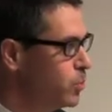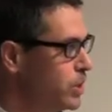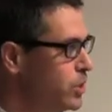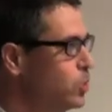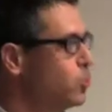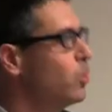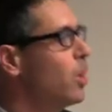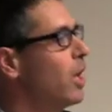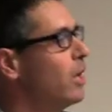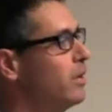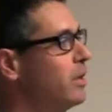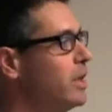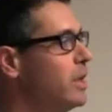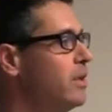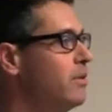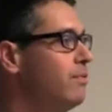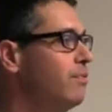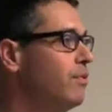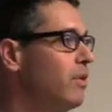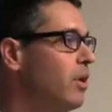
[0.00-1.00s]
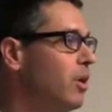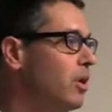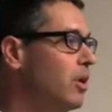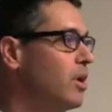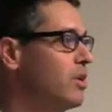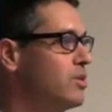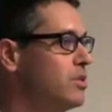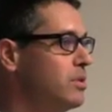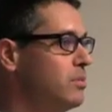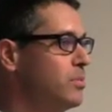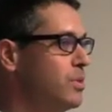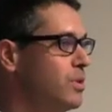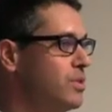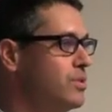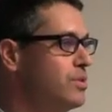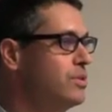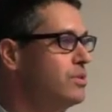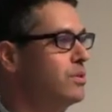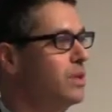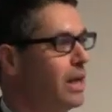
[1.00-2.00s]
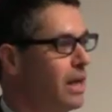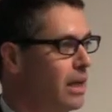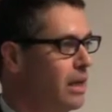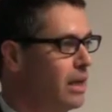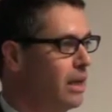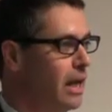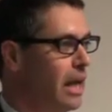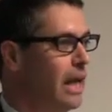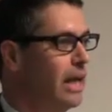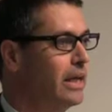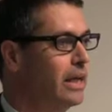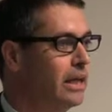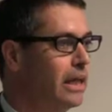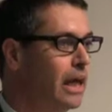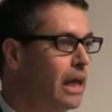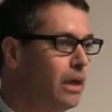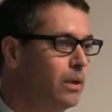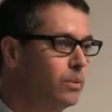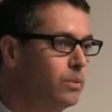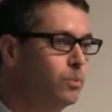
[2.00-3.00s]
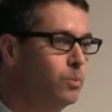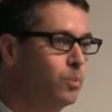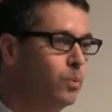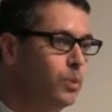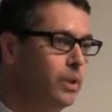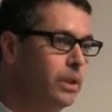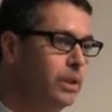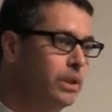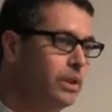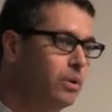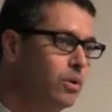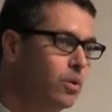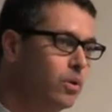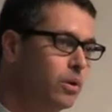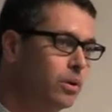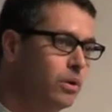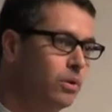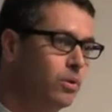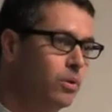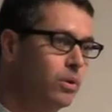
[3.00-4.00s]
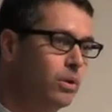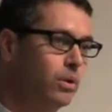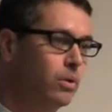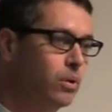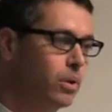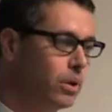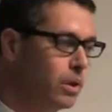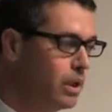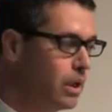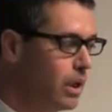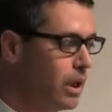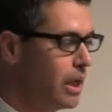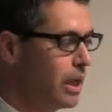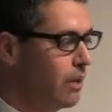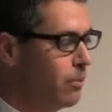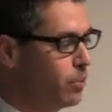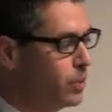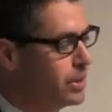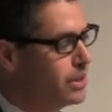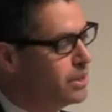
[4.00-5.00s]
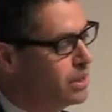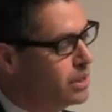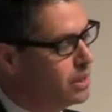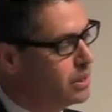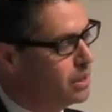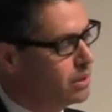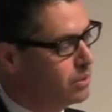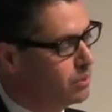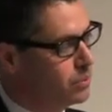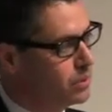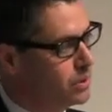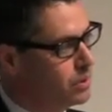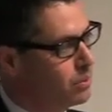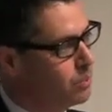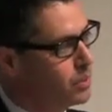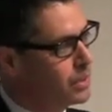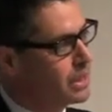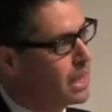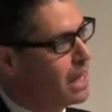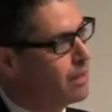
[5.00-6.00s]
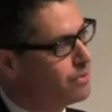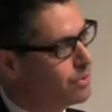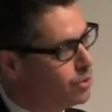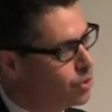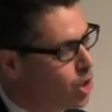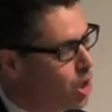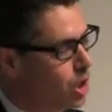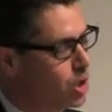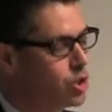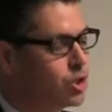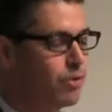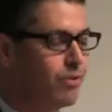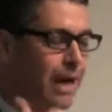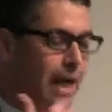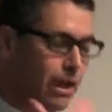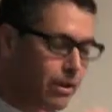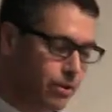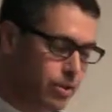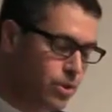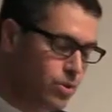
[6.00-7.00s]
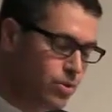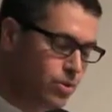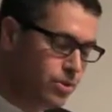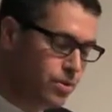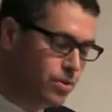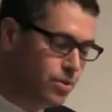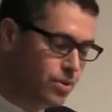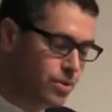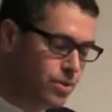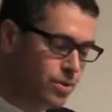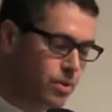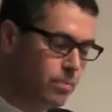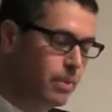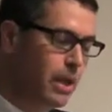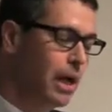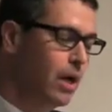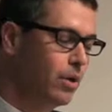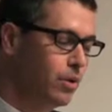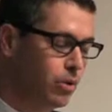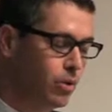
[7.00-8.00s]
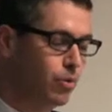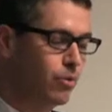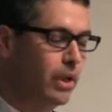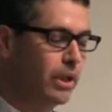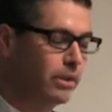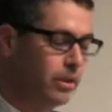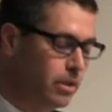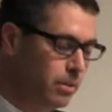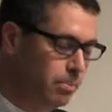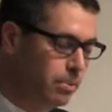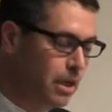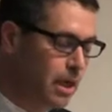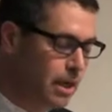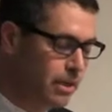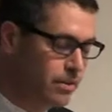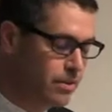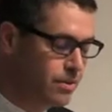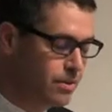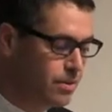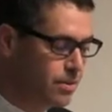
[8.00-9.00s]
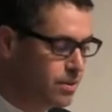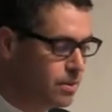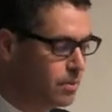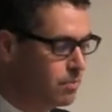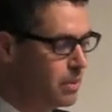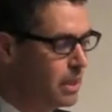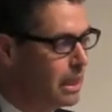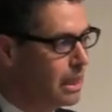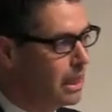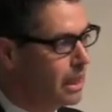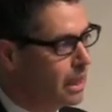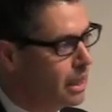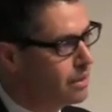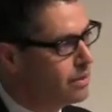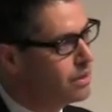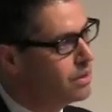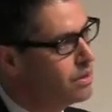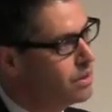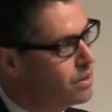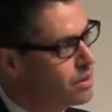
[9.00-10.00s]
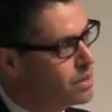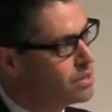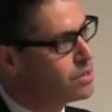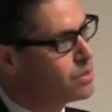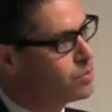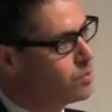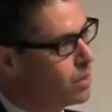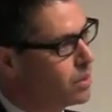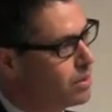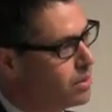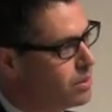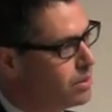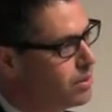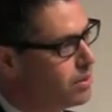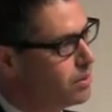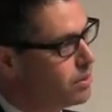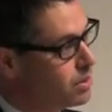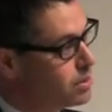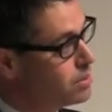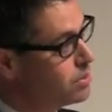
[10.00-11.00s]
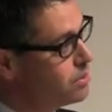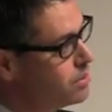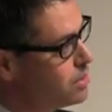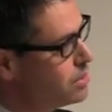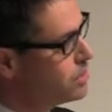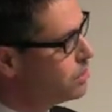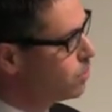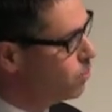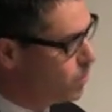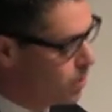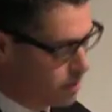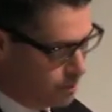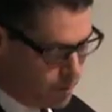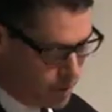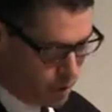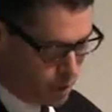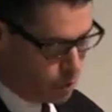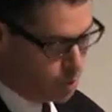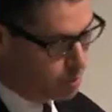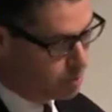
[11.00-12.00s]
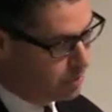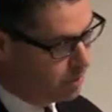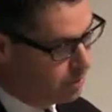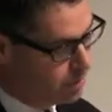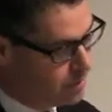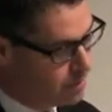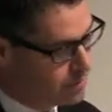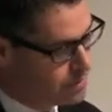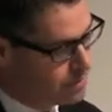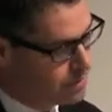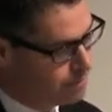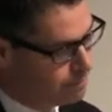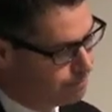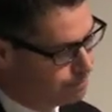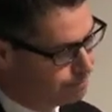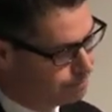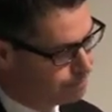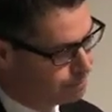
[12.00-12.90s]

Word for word: we do not leave our customers hanging out. We are are are with the you know without the knowledge of how to use the system, how to correctly apply the system, and this is one of the th this these are one of our core beliefs.